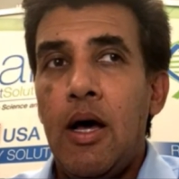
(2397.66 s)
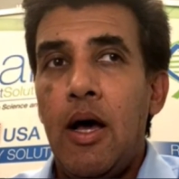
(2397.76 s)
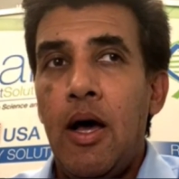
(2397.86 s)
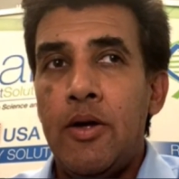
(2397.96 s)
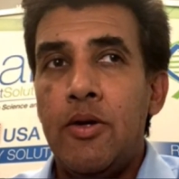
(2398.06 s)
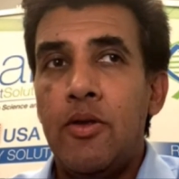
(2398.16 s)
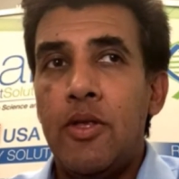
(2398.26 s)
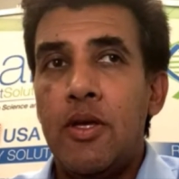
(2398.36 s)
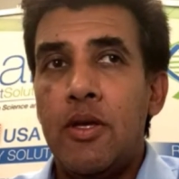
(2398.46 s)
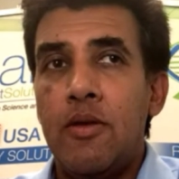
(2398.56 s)
under
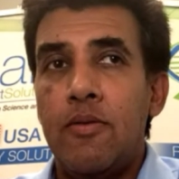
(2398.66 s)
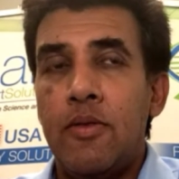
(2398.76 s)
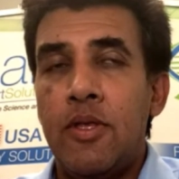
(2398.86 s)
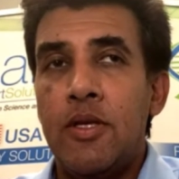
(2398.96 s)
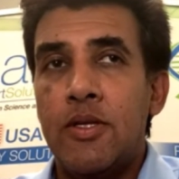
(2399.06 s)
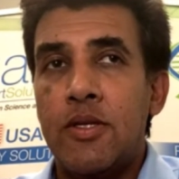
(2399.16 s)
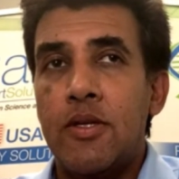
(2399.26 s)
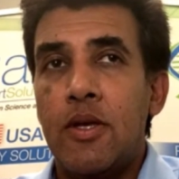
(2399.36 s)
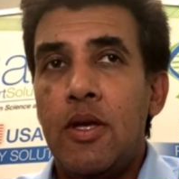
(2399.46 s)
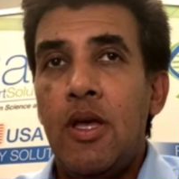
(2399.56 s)
this
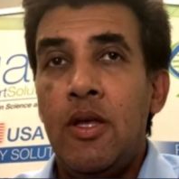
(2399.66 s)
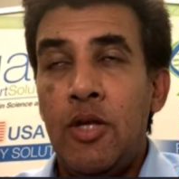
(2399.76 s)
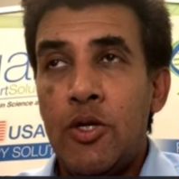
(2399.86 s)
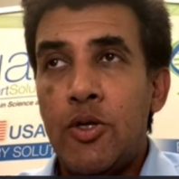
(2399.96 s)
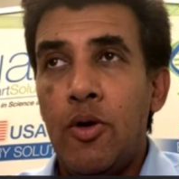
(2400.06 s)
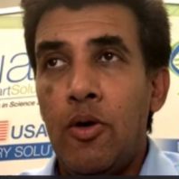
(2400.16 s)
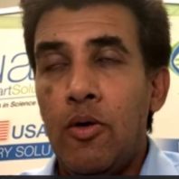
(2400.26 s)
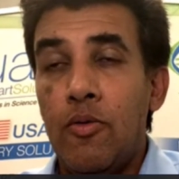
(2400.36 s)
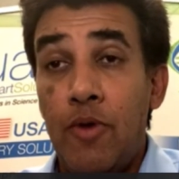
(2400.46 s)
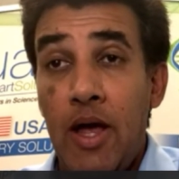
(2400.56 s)

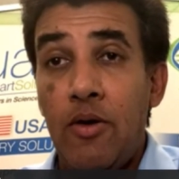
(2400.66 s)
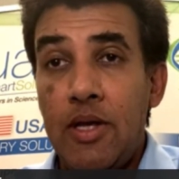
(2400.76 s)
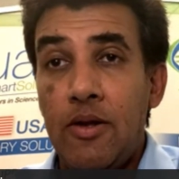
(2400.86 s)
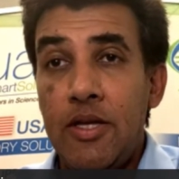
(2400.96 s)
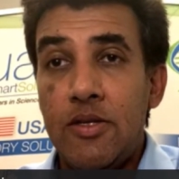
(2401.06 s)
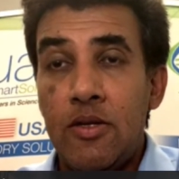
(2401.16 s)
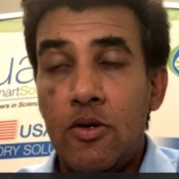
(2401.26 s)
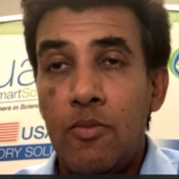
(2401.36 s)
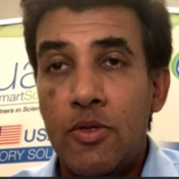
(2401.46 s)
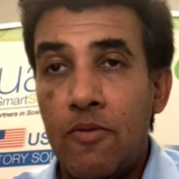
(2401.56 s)
initial round, at least in
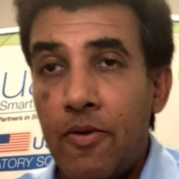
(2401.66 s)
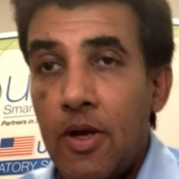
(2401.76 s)
terms of